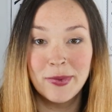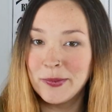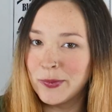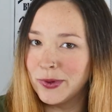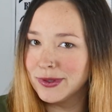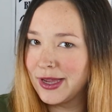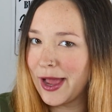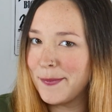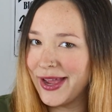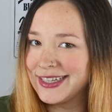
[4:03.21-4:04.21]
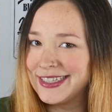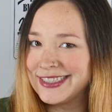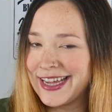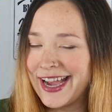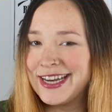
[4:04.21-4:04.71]
But we'll come back to
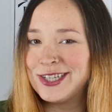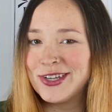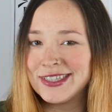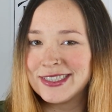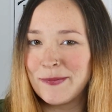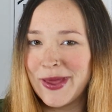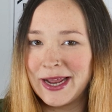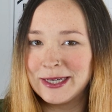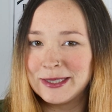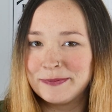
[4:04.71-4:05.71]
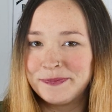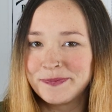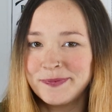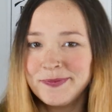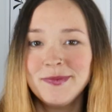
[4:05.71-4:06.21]
design in just a minute.
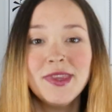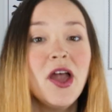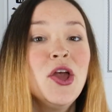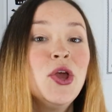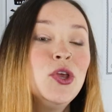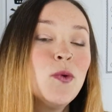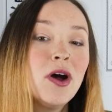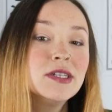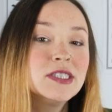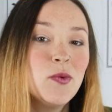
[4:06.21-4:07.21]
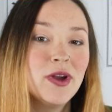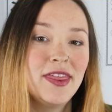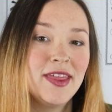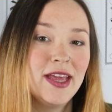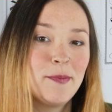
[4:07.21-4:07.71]
You also want
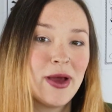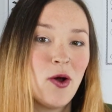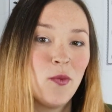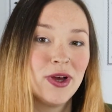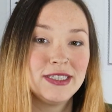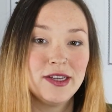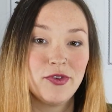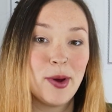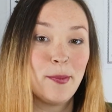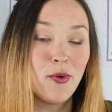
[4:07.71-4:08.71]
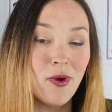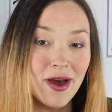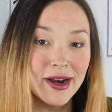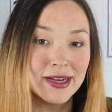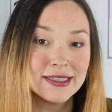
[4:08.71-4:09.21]
to think about what different
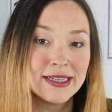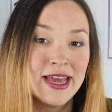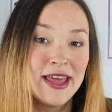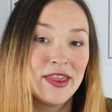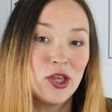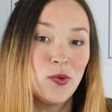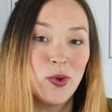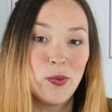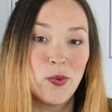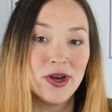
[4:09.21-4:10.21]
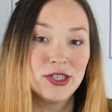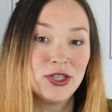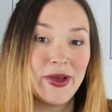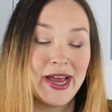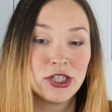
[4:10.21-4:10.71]
products that you would want
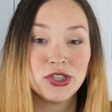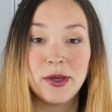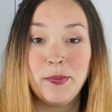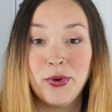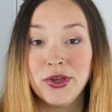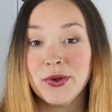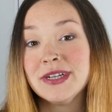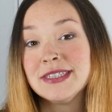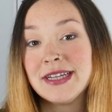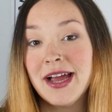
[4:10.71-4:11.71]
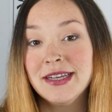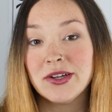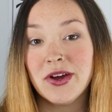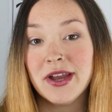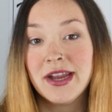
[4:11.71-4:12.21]
to actually put your designs
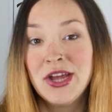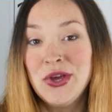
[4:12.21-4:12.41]
on.